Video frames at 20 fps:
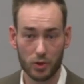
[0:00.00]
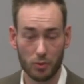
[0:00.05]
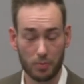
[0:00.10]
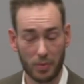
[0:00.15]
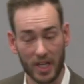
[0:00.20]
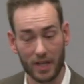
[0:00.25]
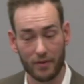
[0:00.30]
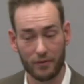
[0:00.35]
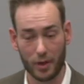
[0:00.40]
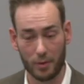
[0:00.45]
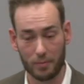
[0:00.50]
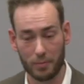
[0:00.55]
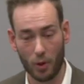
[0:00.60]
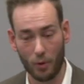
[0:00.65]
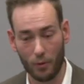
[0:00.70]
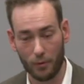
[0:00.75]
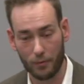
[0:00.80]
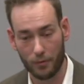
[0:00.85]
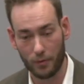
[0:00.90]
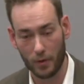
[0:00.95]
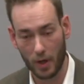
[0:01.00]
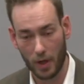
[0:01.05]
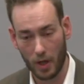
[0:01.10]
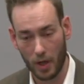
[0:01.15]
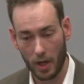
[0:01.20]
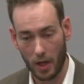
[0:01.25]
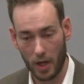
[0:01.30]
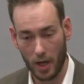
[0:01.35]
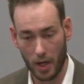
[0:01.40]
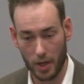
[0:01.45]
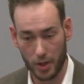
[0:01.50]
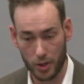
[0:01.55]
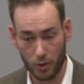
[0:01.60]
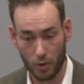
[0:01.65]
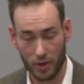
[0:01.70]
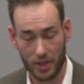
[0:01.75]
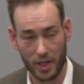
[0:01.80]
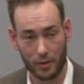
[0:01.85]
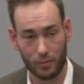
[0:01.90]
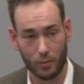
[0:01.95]
benefit both
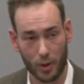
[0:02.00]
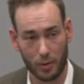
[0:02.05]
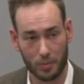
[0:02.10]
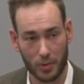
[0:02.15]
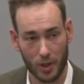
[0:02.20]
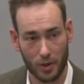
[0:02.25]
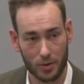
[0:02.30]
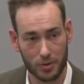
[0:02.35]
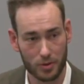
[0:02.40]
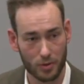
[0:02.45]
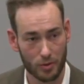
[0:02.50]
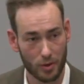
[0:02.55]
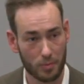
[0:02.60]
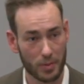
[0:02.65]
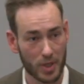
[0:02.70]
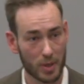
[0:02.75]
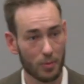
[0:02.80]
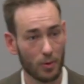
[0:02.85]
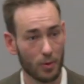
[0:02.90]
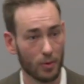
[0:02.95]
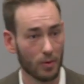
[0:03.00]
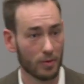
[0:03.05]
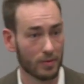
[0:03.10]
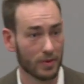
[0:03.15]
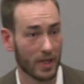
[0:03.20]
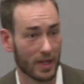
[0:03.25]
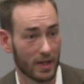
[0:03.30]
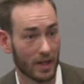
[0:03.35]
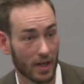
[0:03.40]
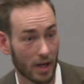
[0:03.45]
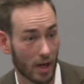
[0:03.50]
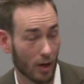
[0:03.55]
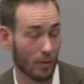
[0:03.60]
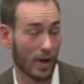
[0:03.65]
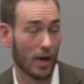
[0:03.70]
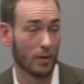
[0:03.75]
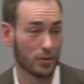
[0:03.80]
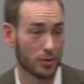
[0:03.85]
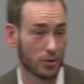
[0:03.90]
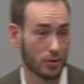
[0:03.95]
your network, but also the people that
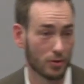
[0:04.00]
around